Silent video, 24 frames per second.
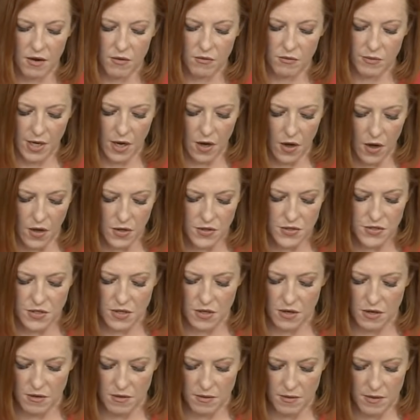We
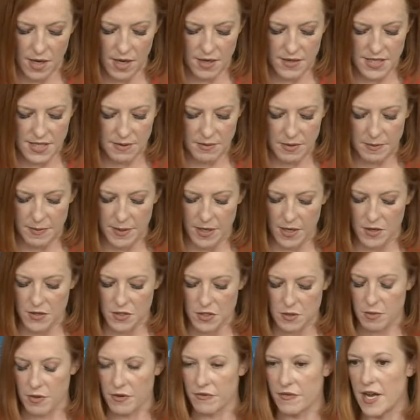also, CBP
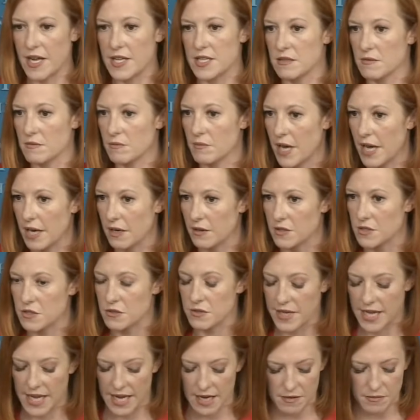also provides migrants
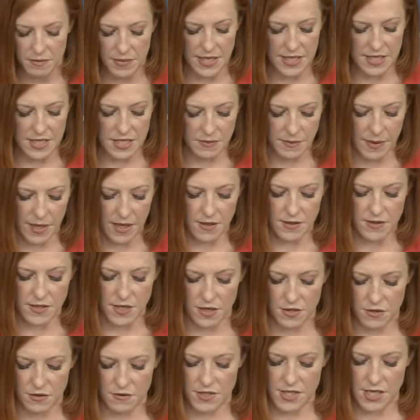who can't be expelled
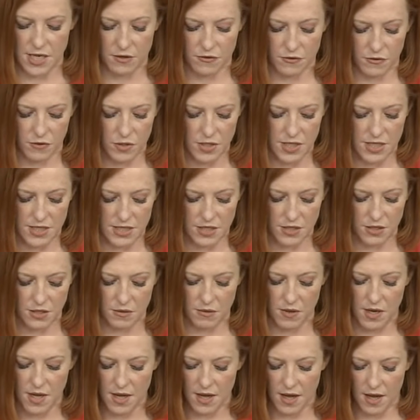under Title
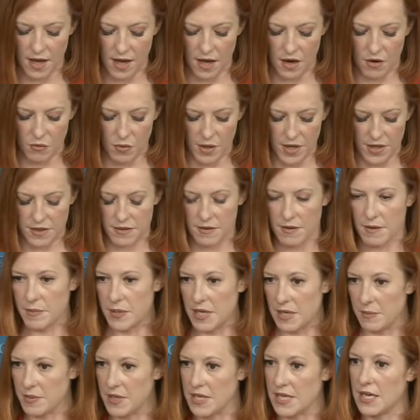42 with
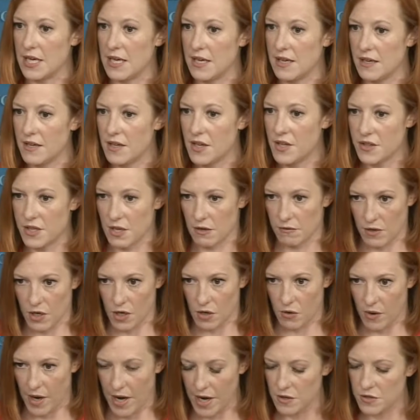PPE. They're
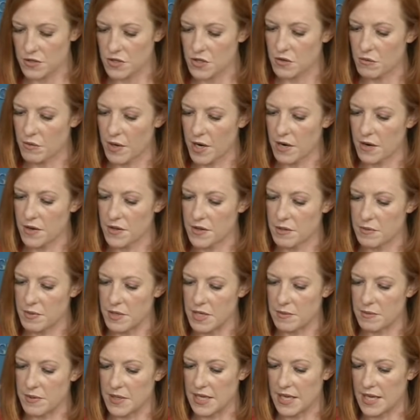required to wear the
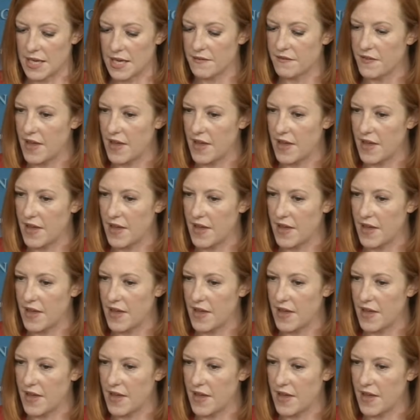PPE.